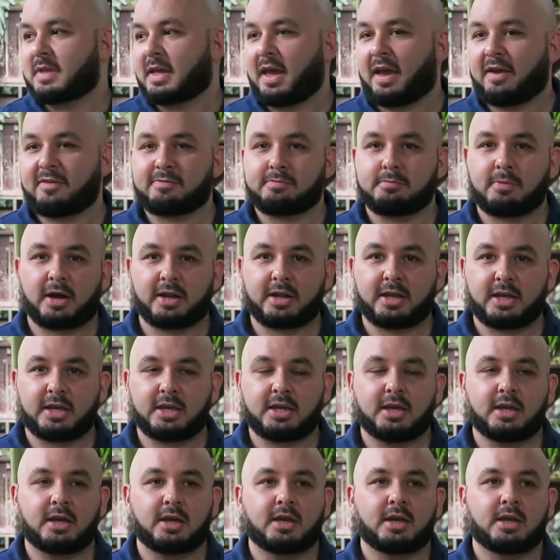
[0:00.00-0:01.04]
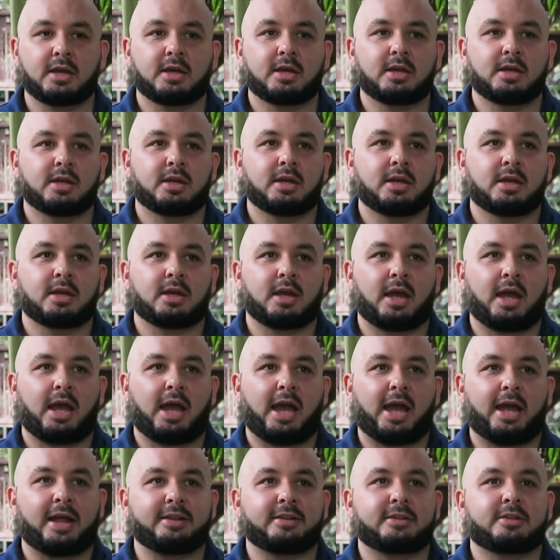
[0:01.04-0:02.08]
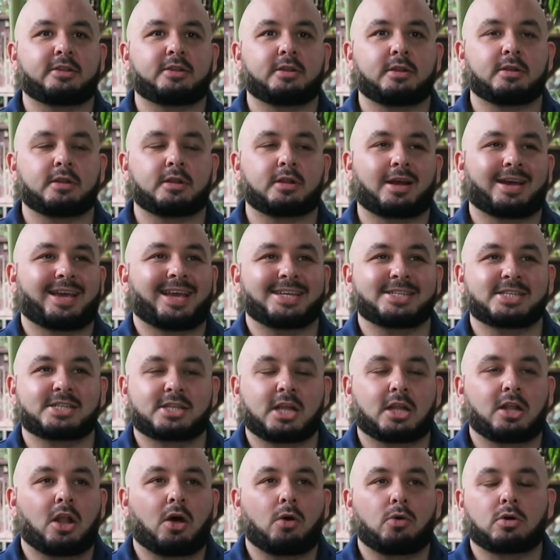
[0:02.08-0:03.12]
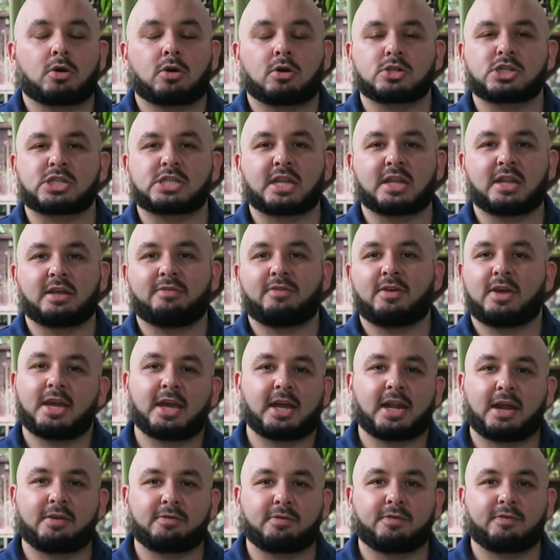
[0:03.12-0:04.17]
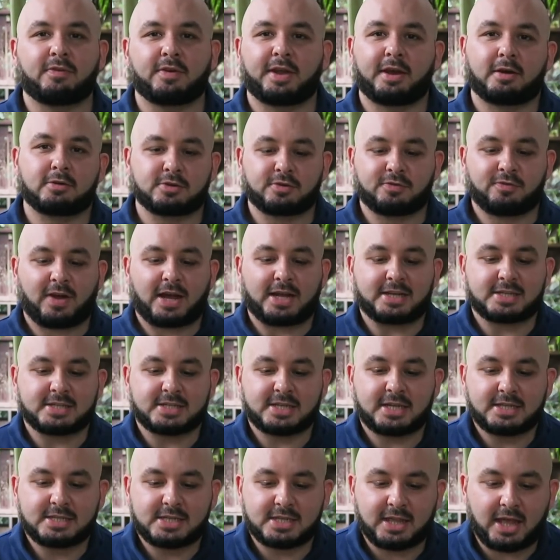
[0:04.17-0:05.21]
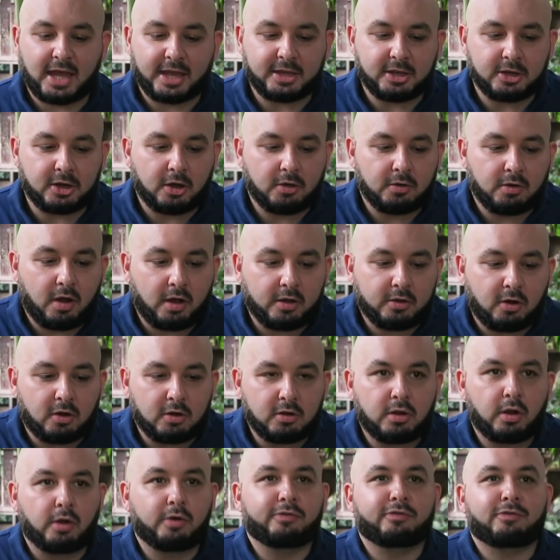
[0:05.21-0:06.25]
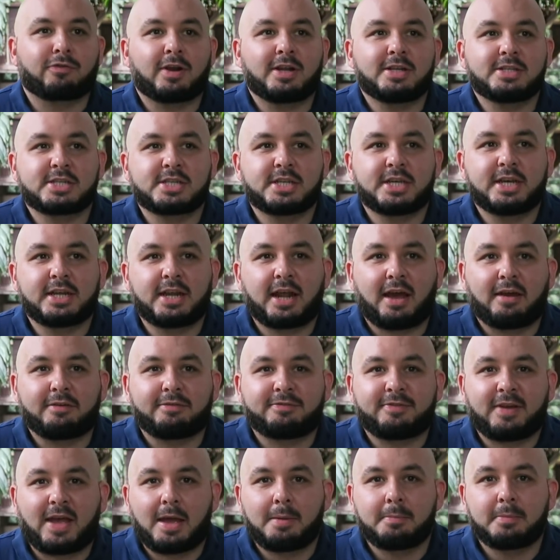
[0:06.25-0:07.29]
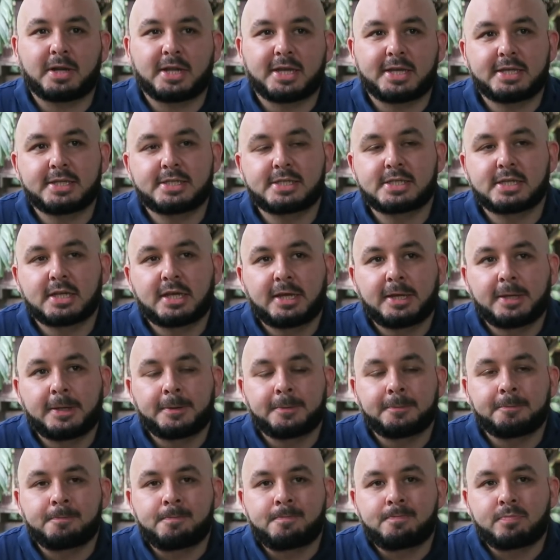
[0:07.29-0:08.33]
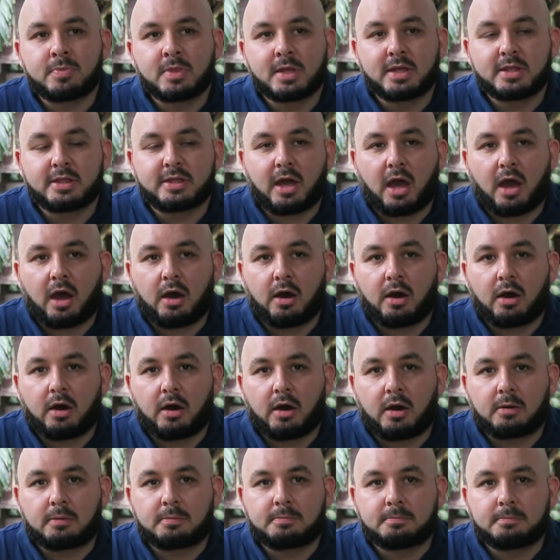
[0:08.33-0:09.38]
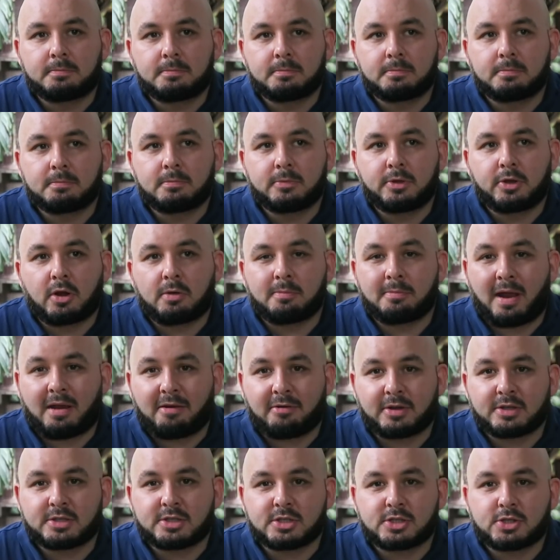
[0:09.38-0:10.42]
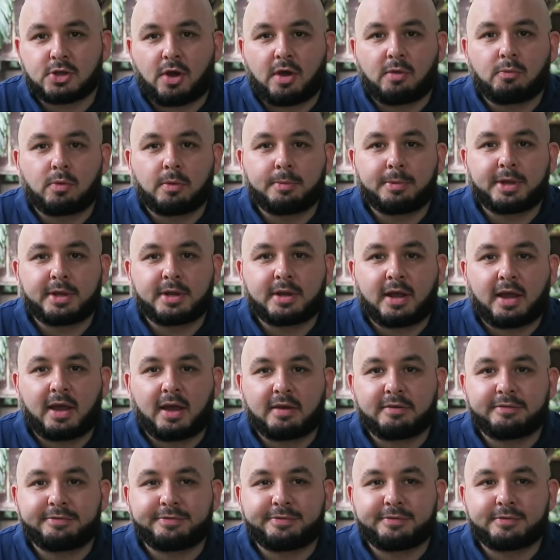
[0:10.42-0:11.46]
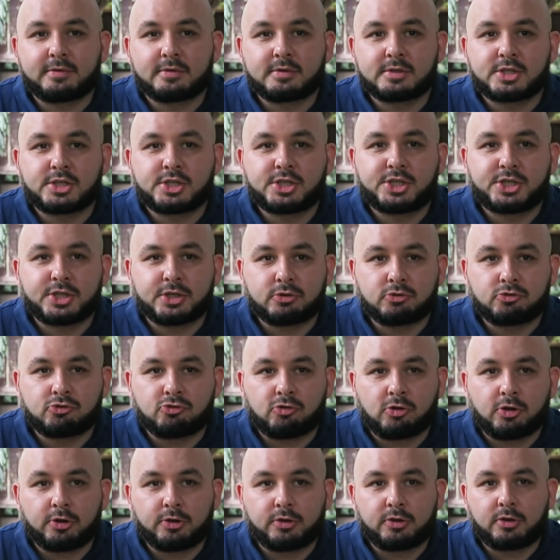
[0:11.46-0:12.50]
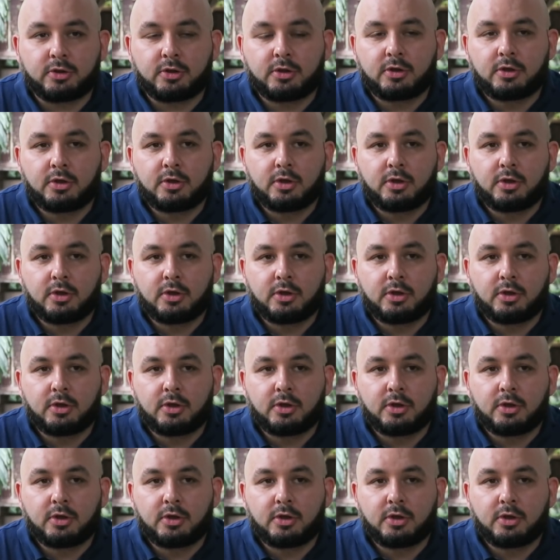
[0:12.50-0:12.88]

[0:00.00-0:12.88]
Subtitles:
they have money, and I guess the lower cost of living and everything else factors into that, you know. Like I've got a lot of friends here that have families that are, you know, married to Thai women, have children,